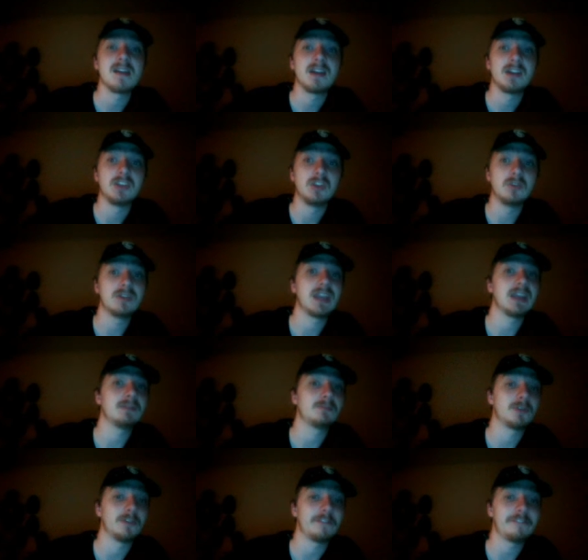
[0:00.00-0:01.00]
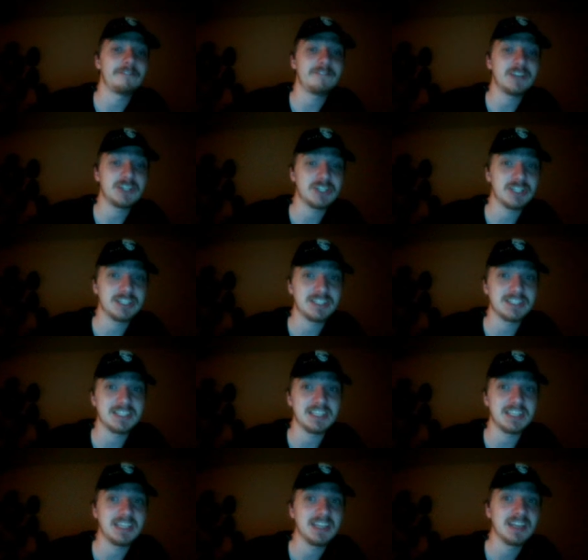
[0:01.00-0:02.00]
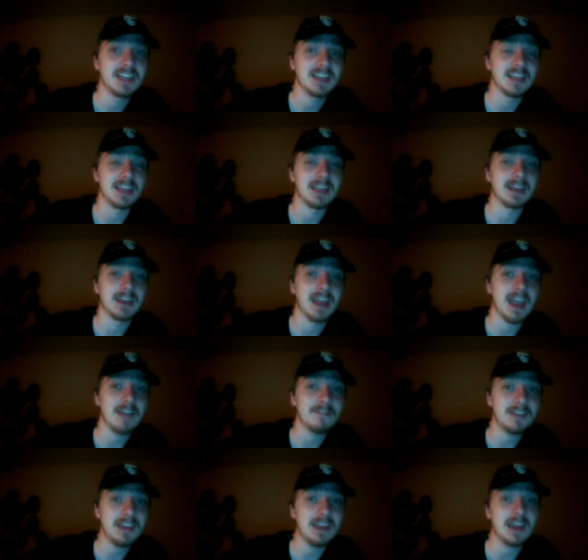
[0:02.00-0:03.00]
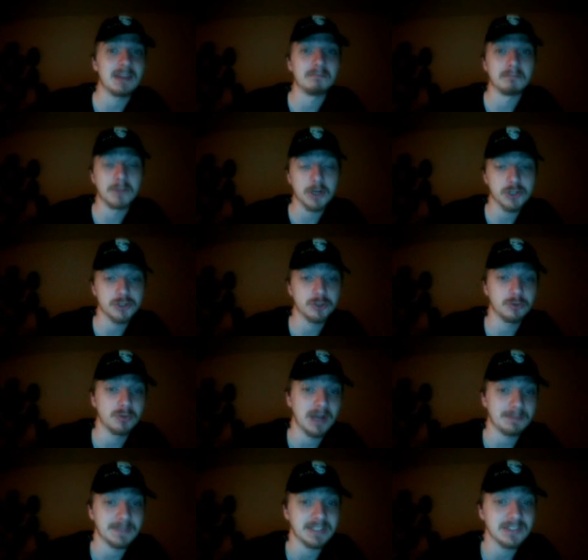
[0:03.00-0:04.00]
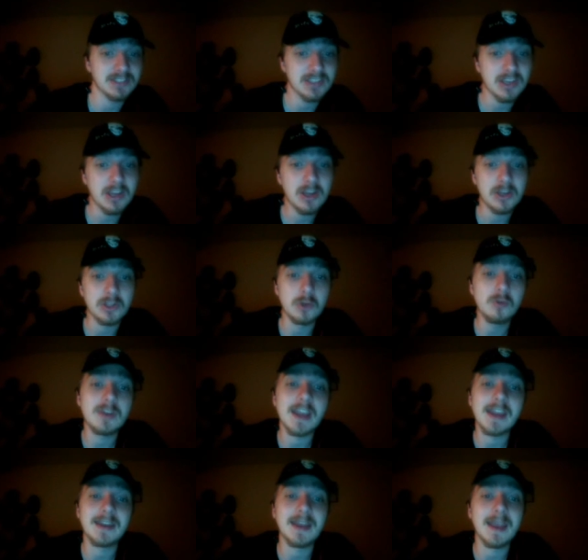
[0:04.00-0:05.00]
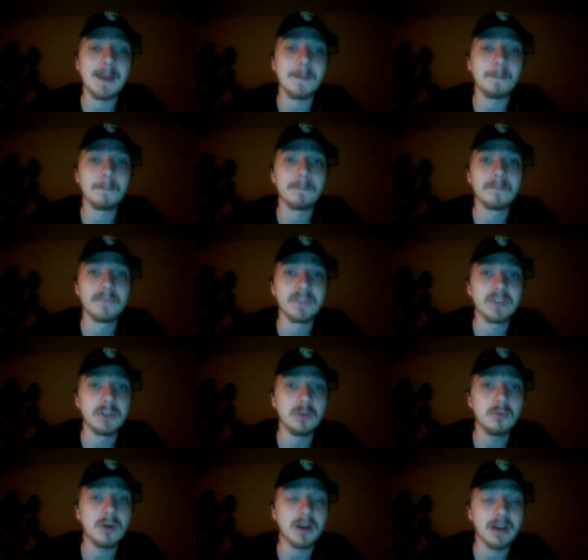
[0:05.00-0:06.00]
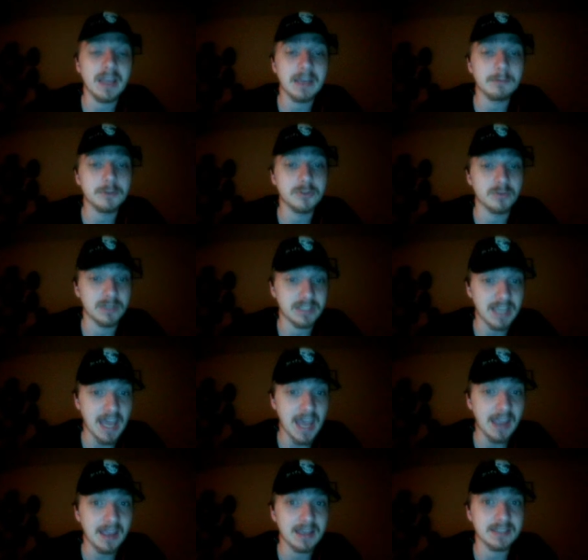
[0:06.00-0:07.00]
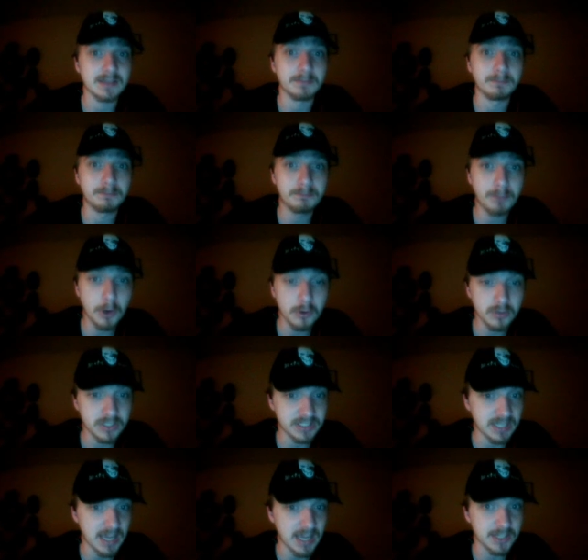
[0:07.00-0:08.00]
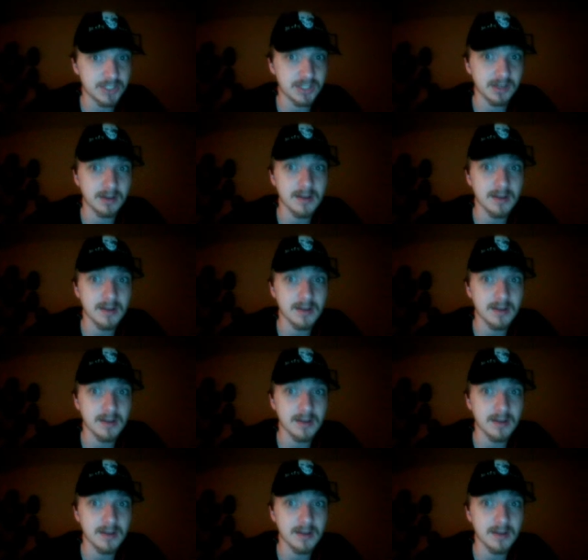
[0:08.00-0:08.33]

You gain proficiency in heavy and martial weapons. You gain a you are able to attack as a bonus action.